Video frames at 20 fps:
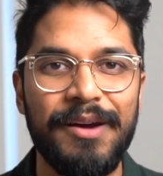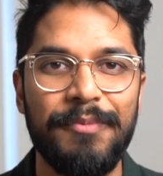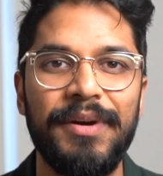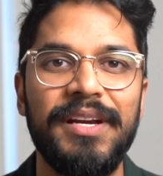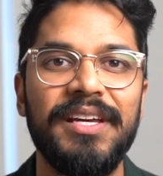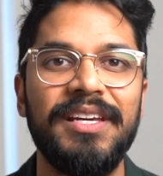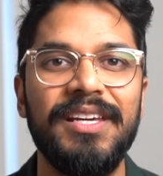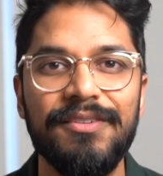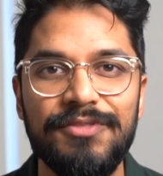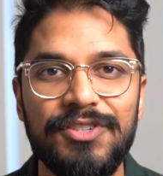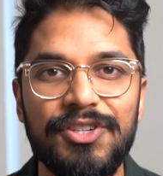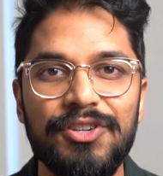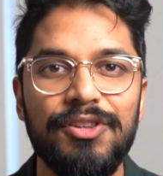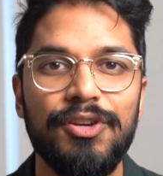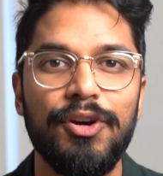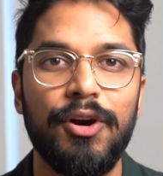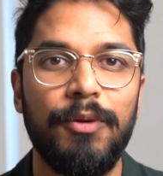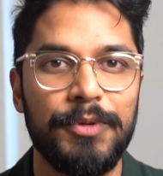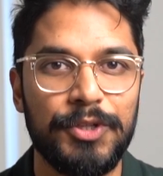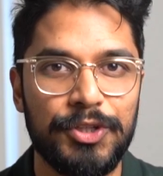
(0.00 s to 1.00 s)
but it gives you
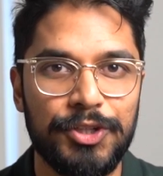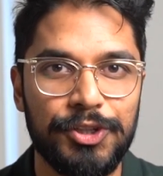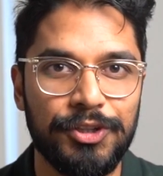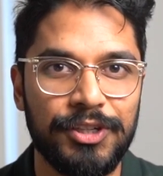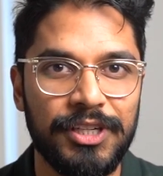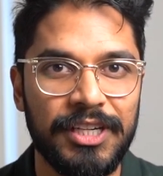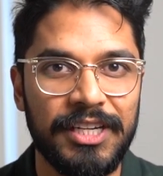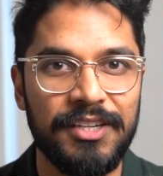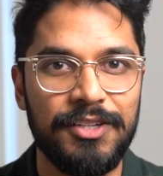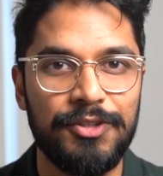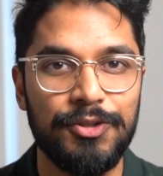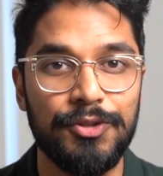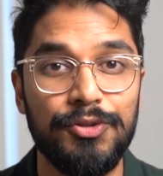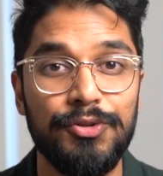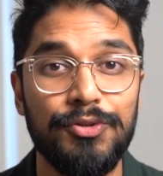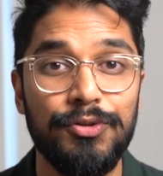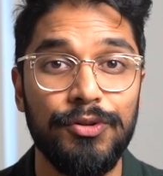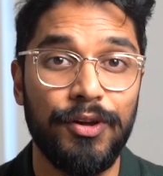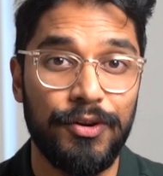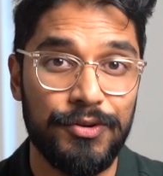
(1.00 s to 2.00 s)
the opportunity to
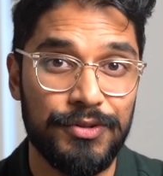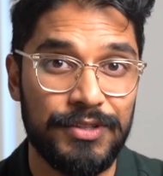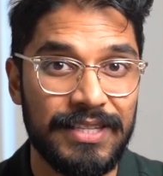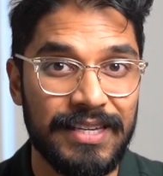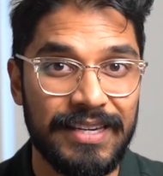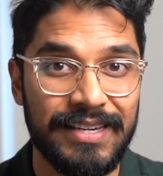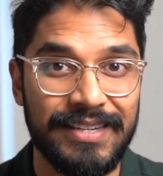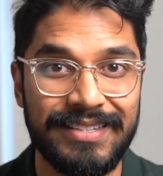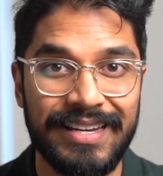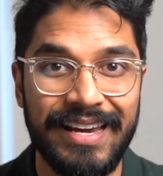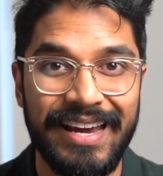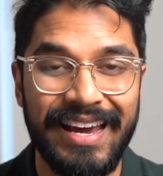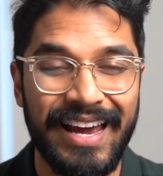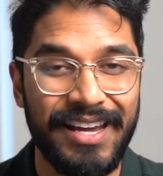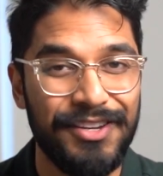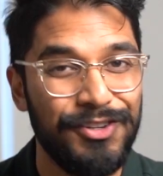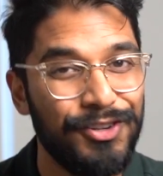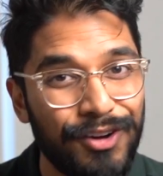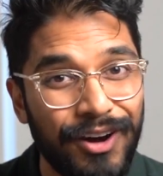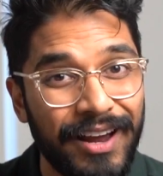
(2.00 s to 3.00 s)
do those things
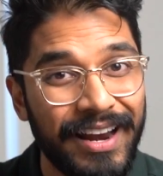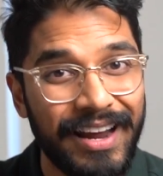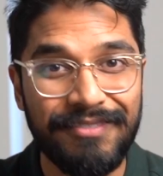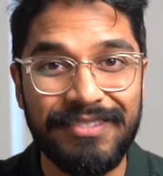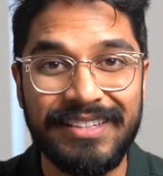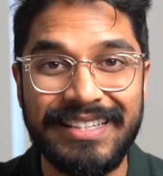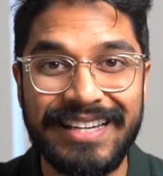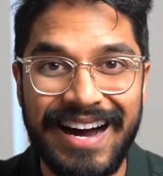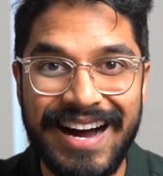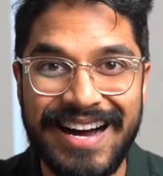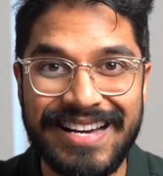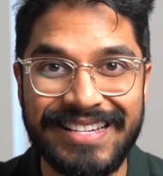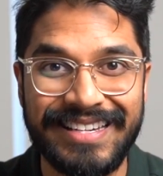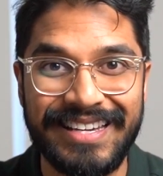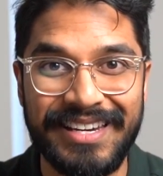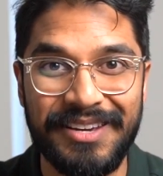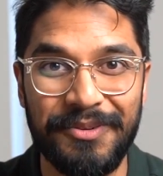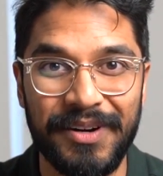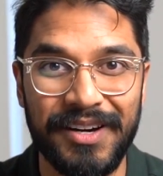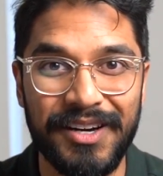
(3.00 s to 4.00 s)
and you're not having to ask
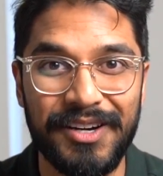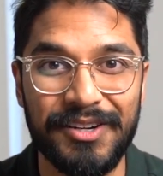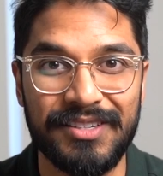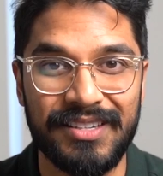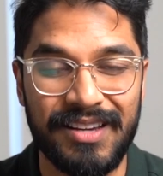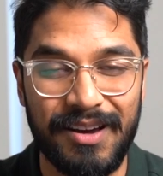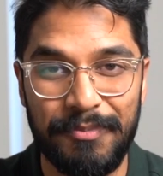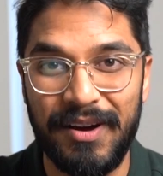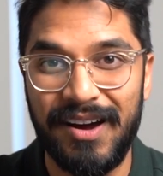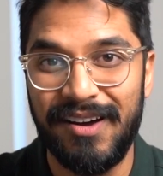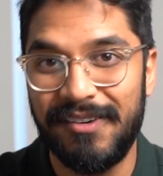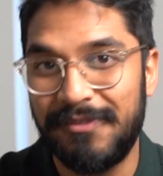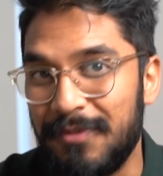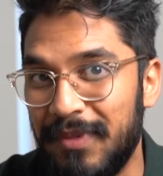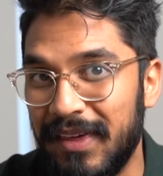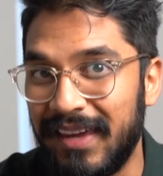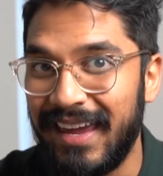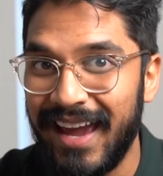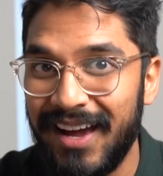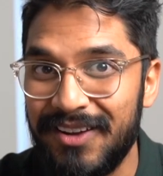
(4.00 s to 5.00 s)
anyone else apart from
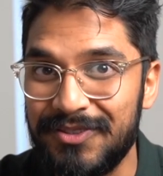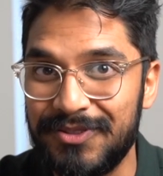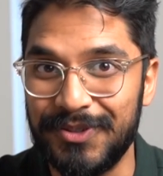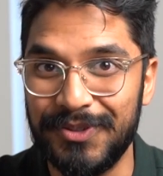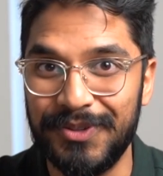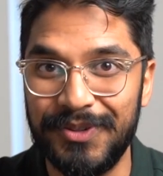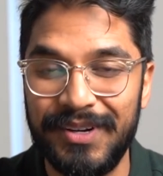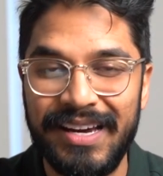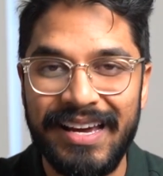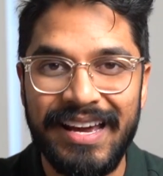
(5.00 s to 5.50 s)
the council.